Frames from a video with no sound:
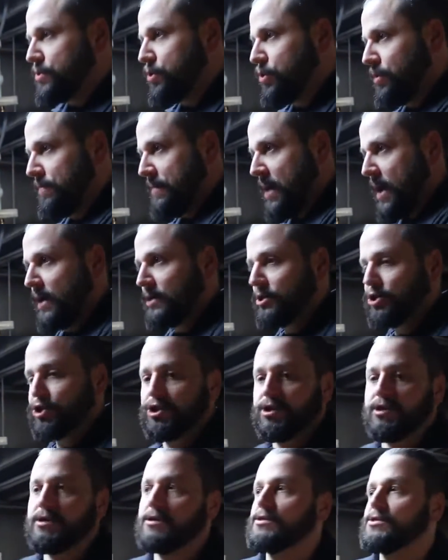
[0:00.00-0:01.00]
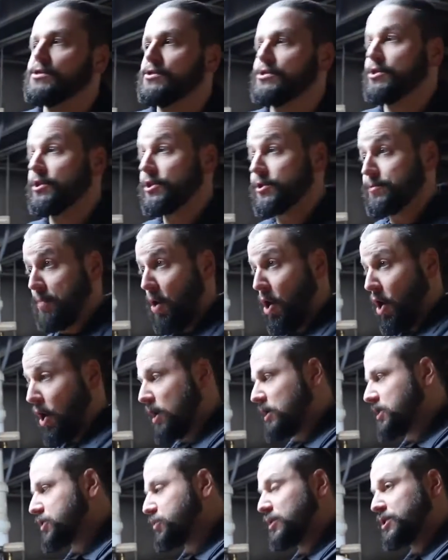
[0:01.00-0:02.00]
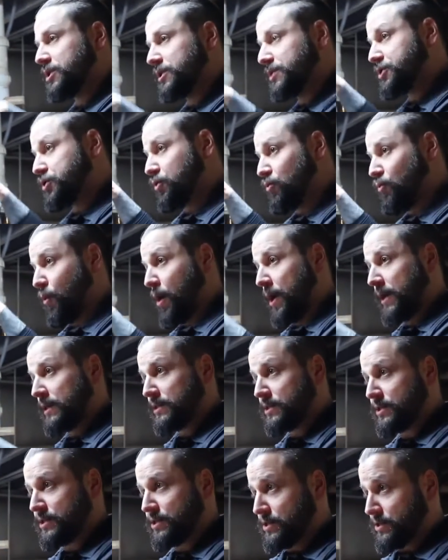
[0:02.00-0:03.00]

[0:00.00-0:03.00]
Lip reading: do the mash, which is sparge, which is to rinse